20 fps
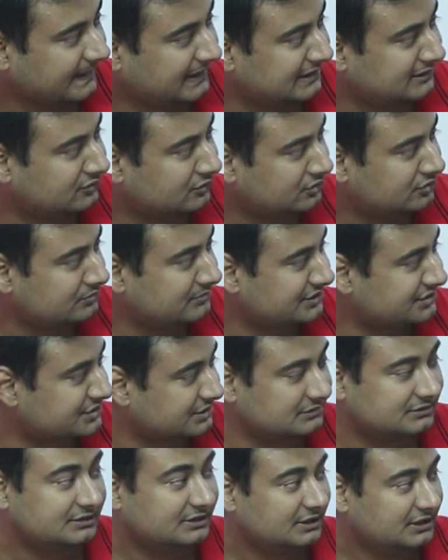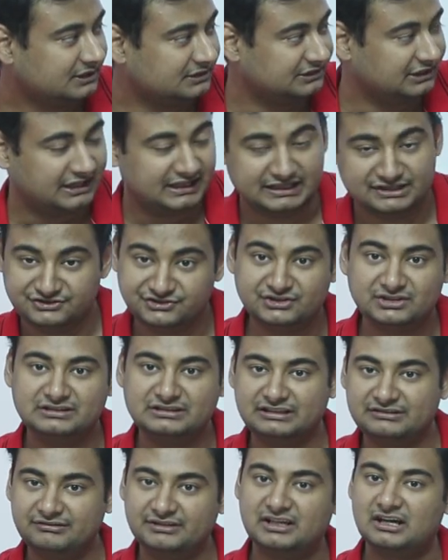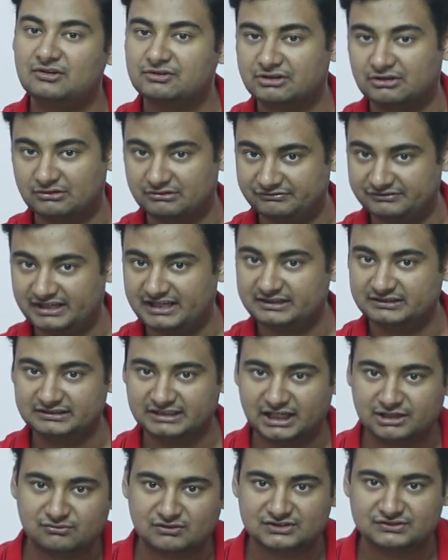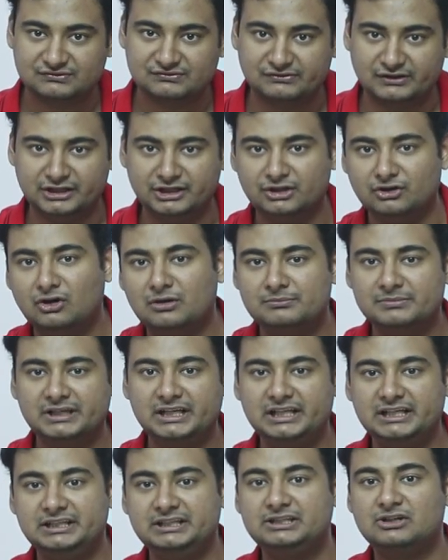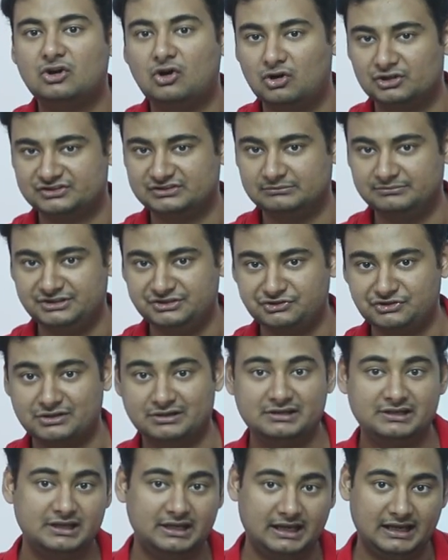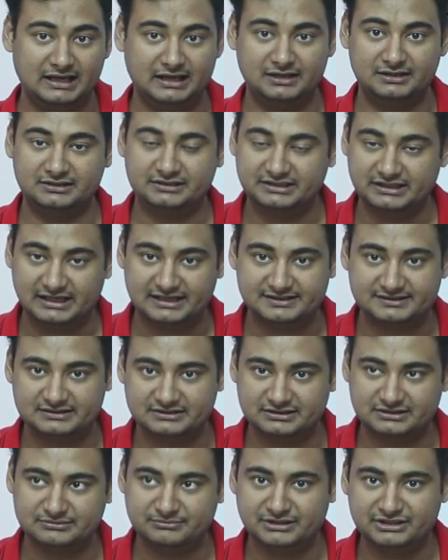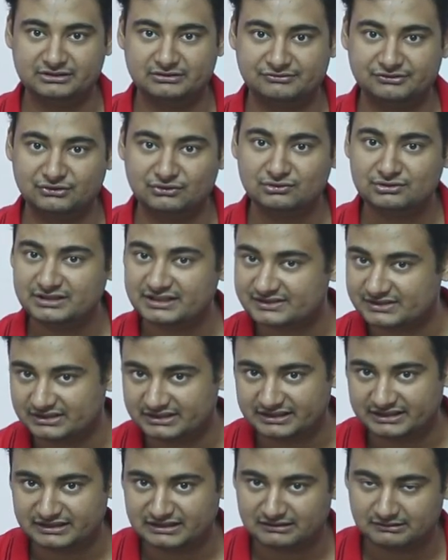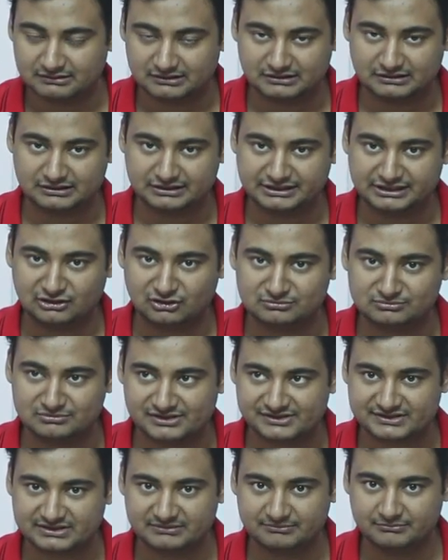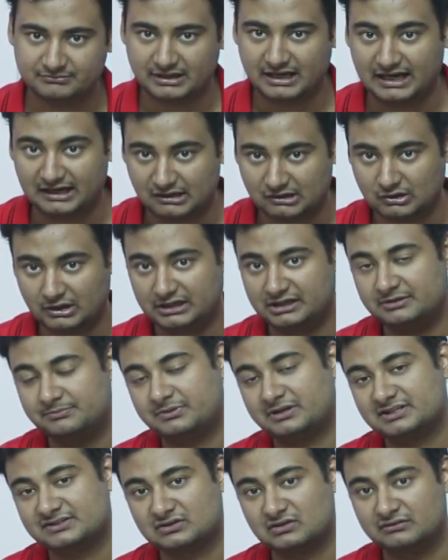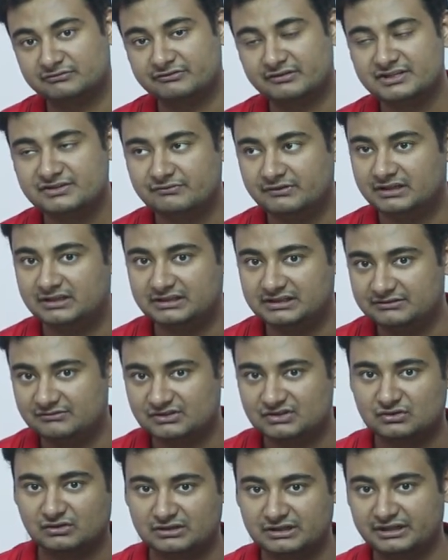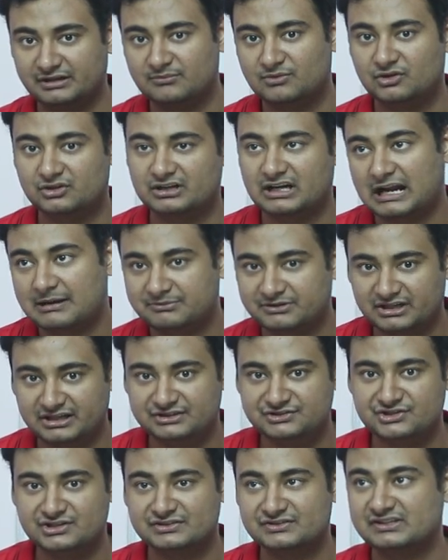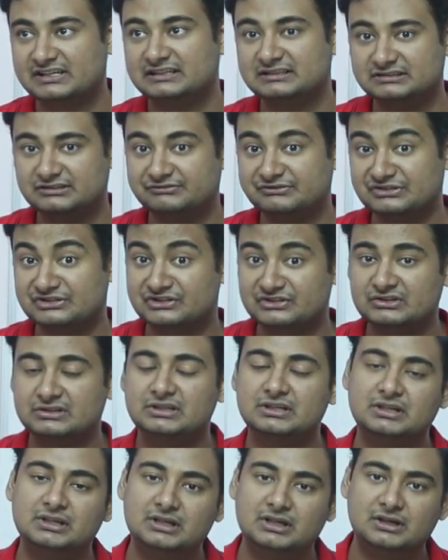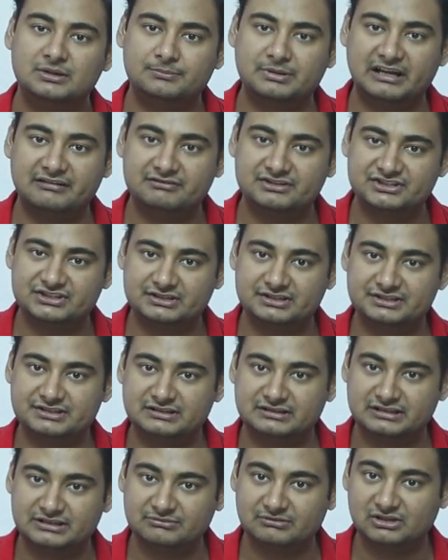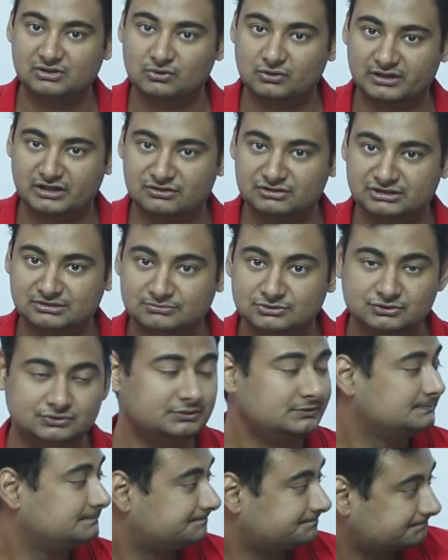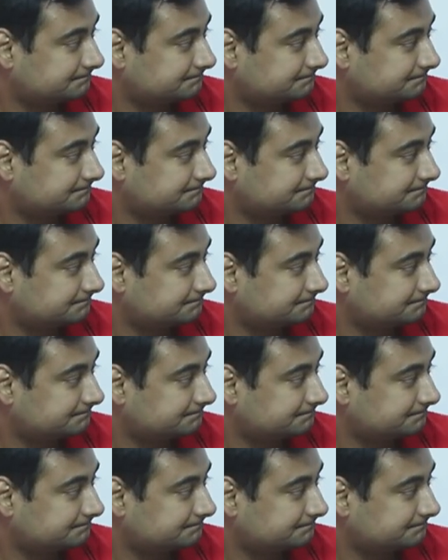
And not to mention the engine that we got out of that. That was phenomenally awesome engine. And as uh, many of you know, yesterday uh, Elon Musk held a press conference where he was talking about Raptor engines and the first private citizen that will go around the moon.